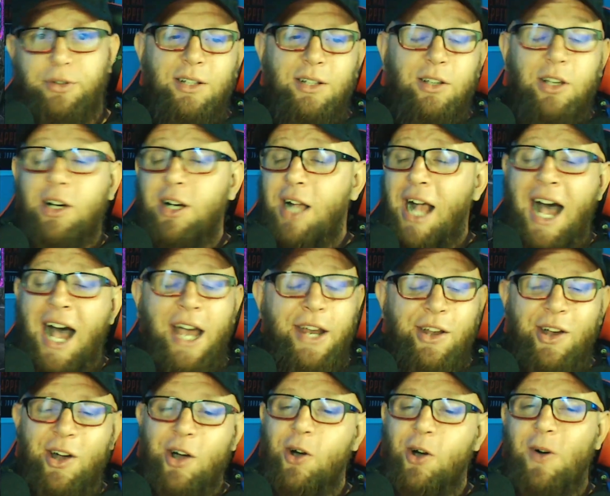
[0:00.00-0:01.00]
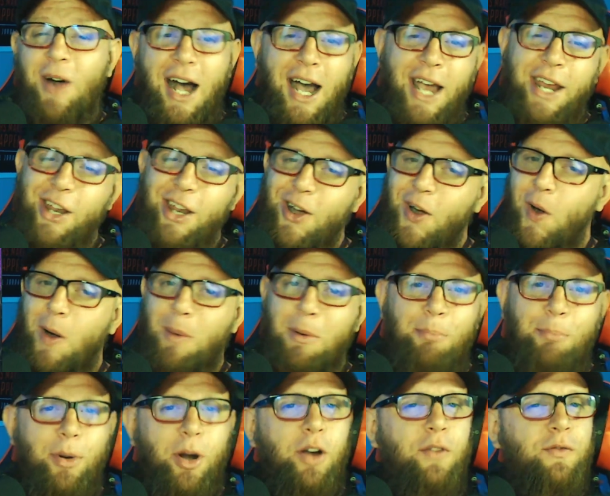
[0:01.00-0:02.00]
Look, I know, I know, I'm a
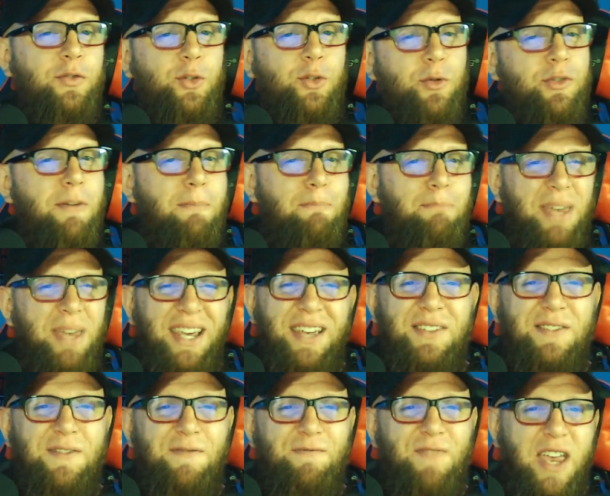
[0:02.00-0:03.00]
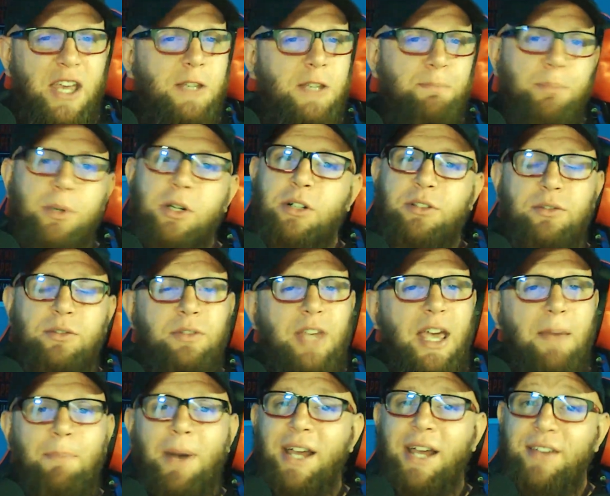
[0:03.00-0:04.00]
part of two of the biggest Facebook
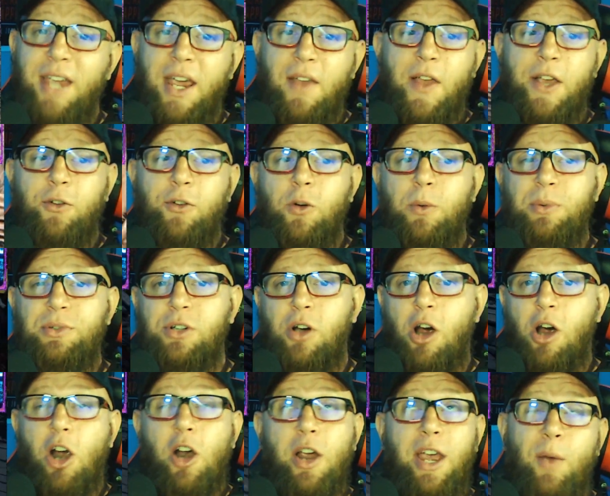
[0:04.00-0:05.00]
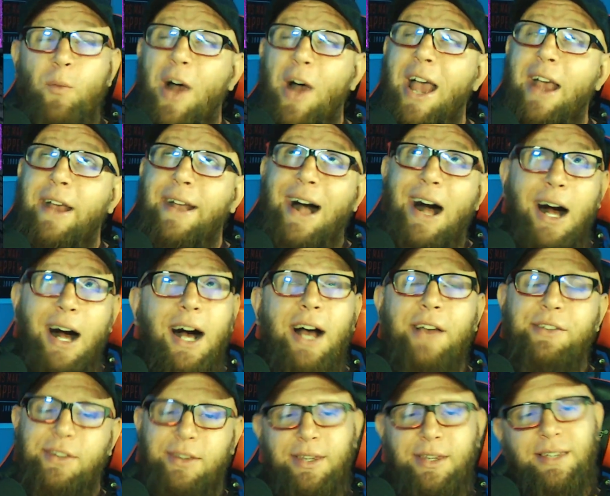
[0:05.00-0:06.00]
Dead by Daylight groups there are, and why I
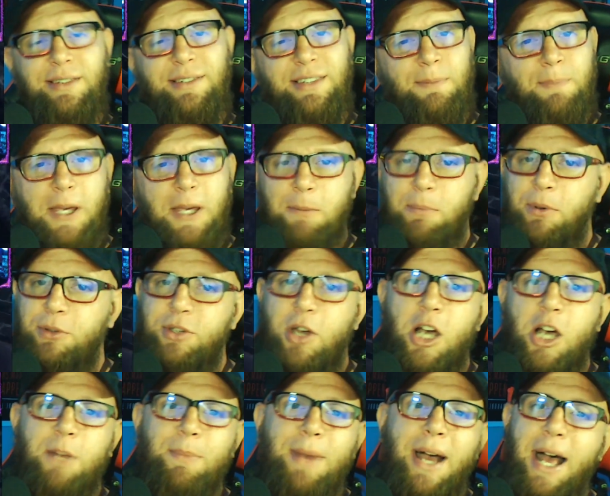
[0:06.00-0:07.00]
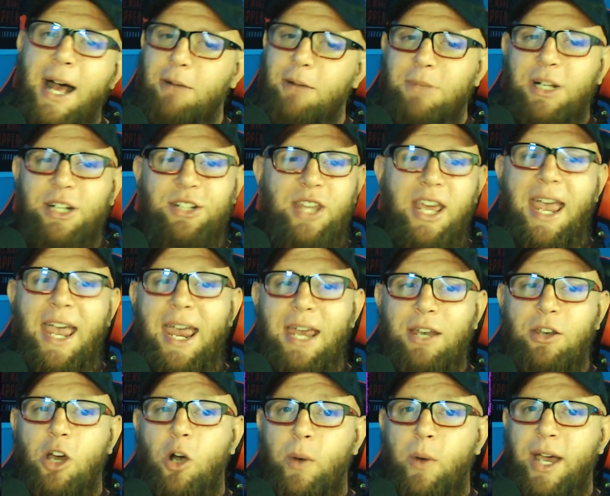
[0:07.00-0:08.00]
constantly see people talking about how much they hate
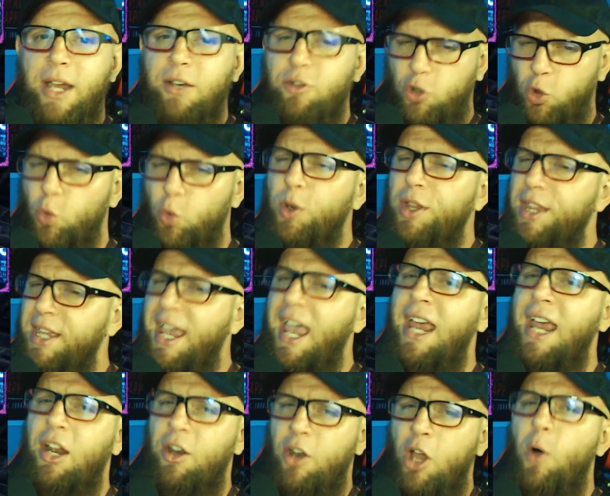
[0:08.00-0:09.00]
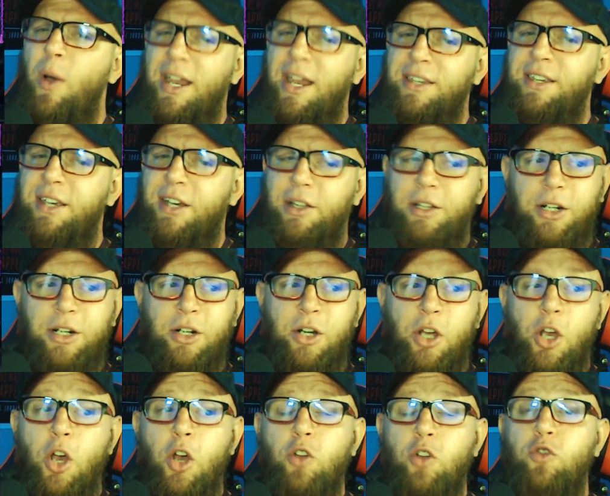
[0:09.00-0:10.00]
NOED. You really hate a NOED killer?
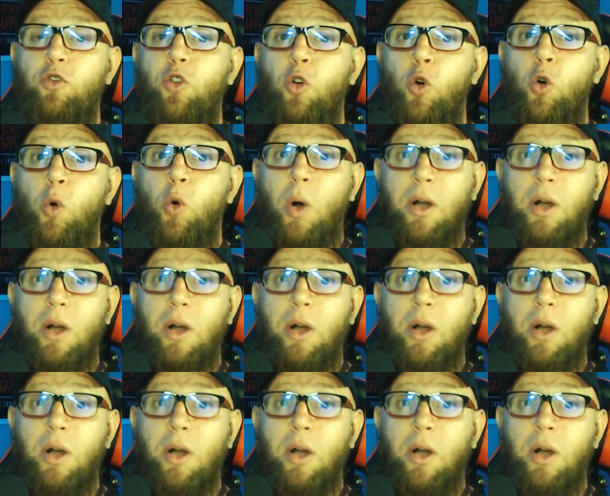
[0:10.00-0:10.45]
Do